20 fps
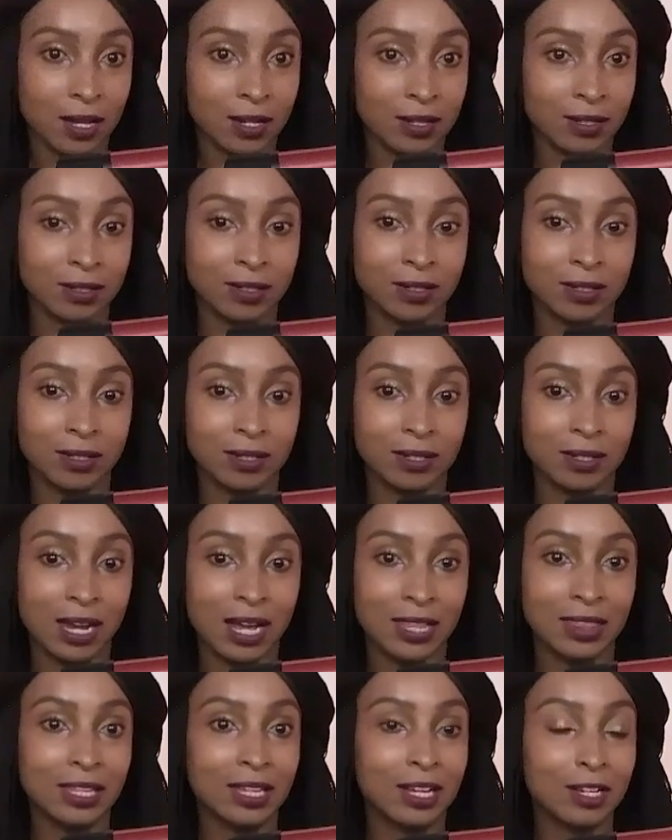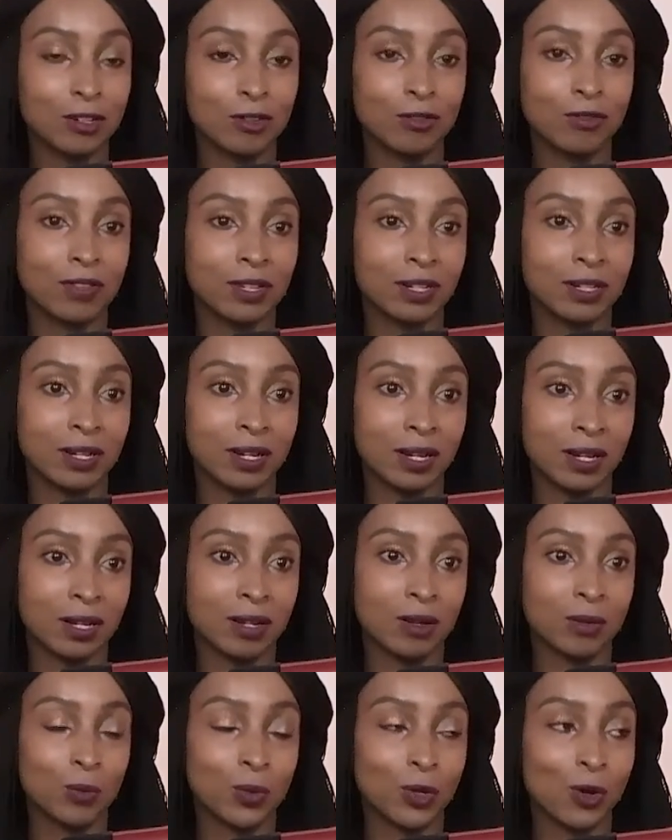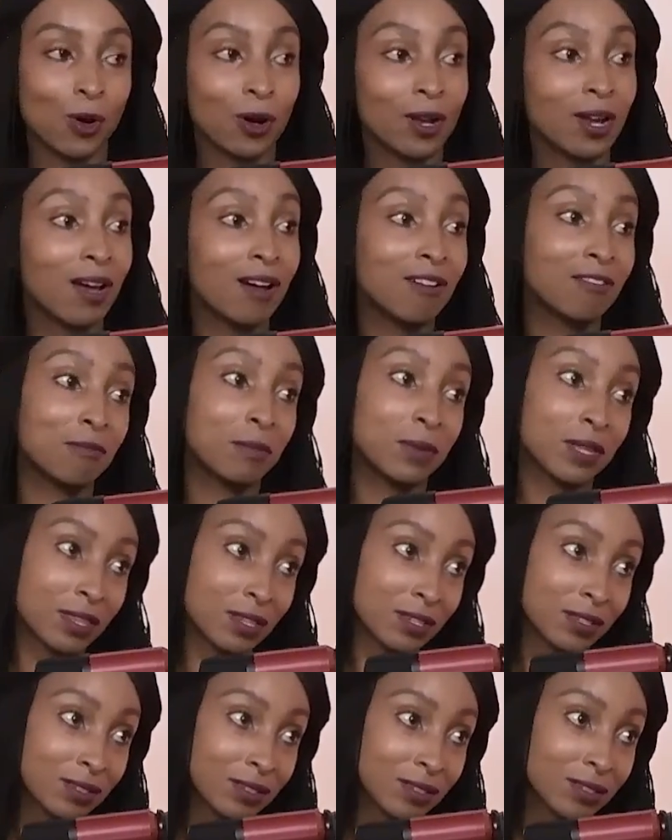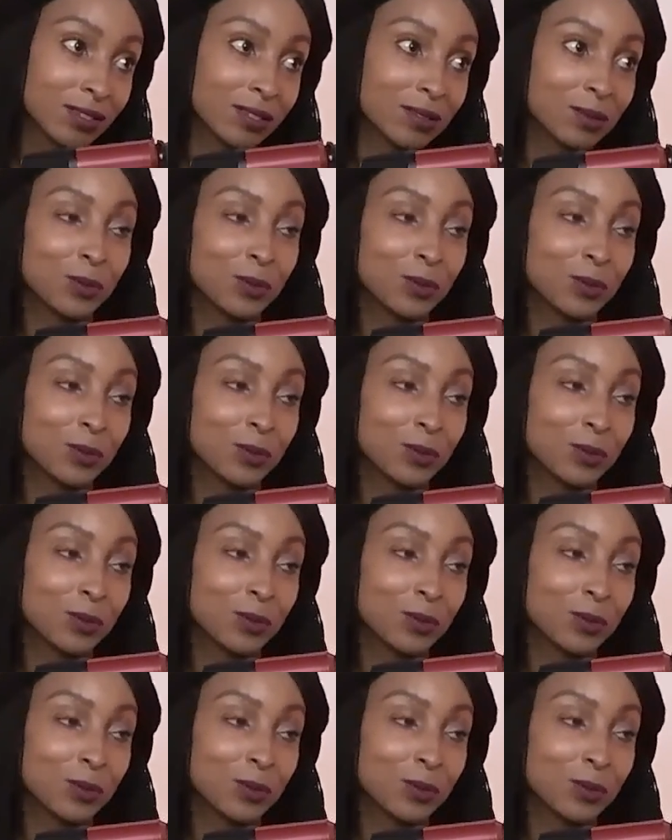And at the end of the day, we all have mothers.